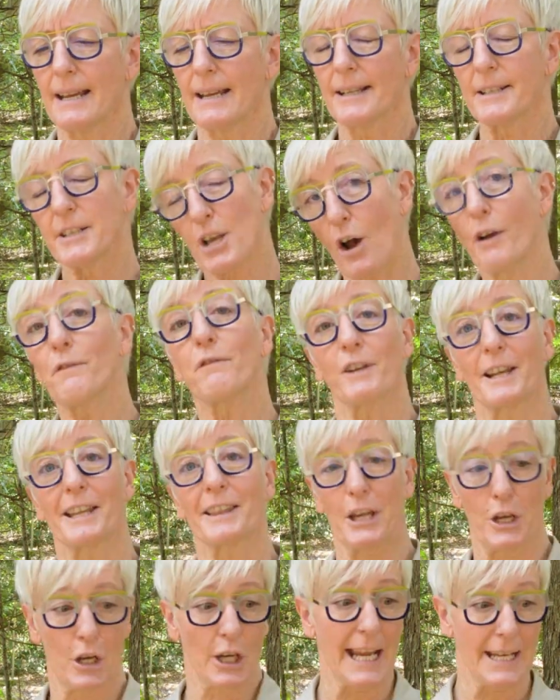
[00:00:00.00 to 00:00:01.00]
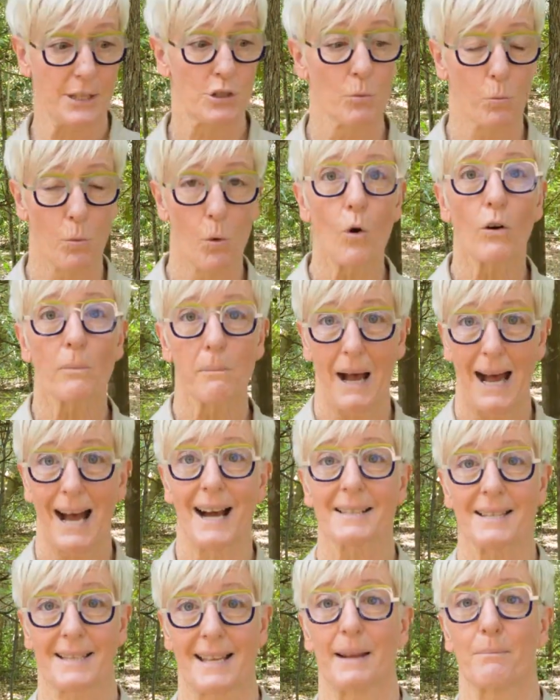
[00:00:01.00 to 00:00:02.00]
is hopefully that you get to walk
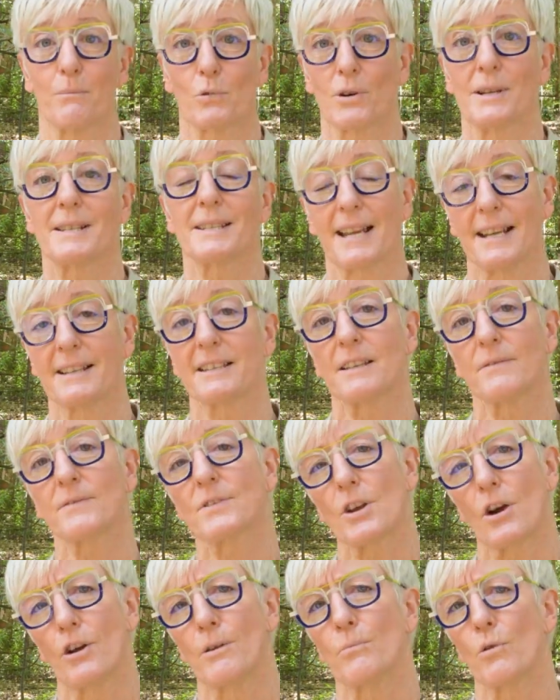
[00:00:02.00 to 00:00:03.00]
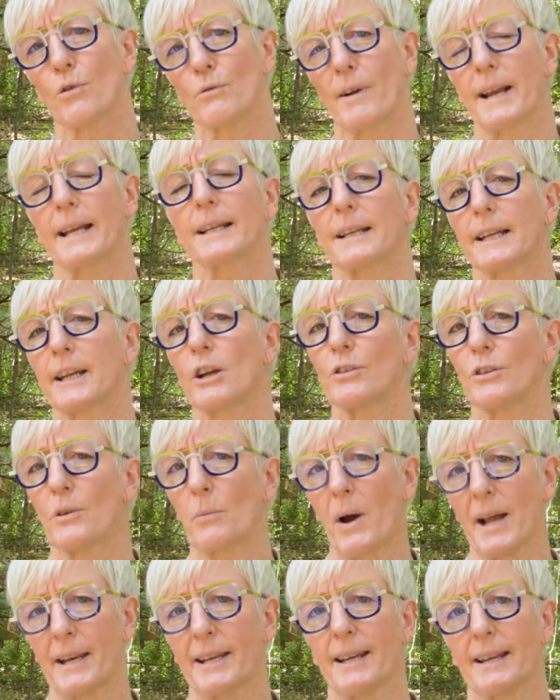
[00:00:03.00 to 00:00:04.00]
past that more intensive zone more regularly on the
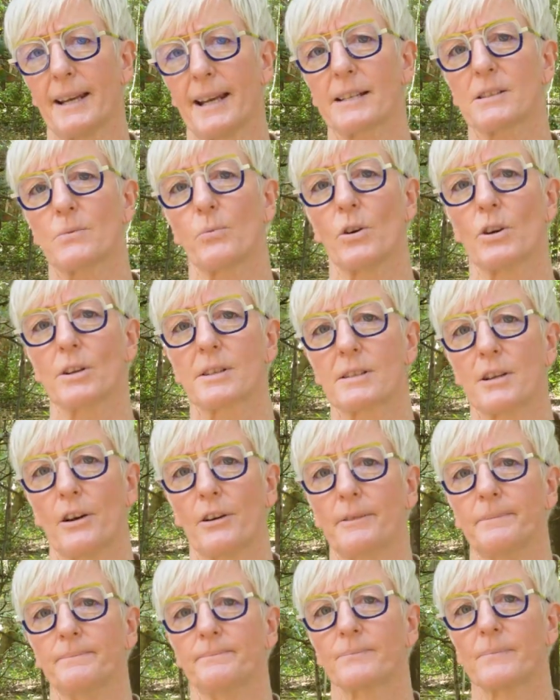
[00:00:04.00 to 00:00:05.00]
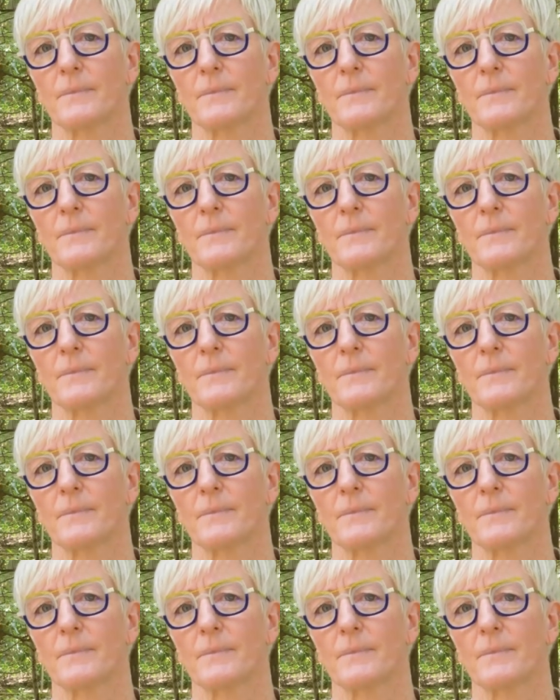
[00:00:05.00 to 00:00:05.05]
way to your next work zone.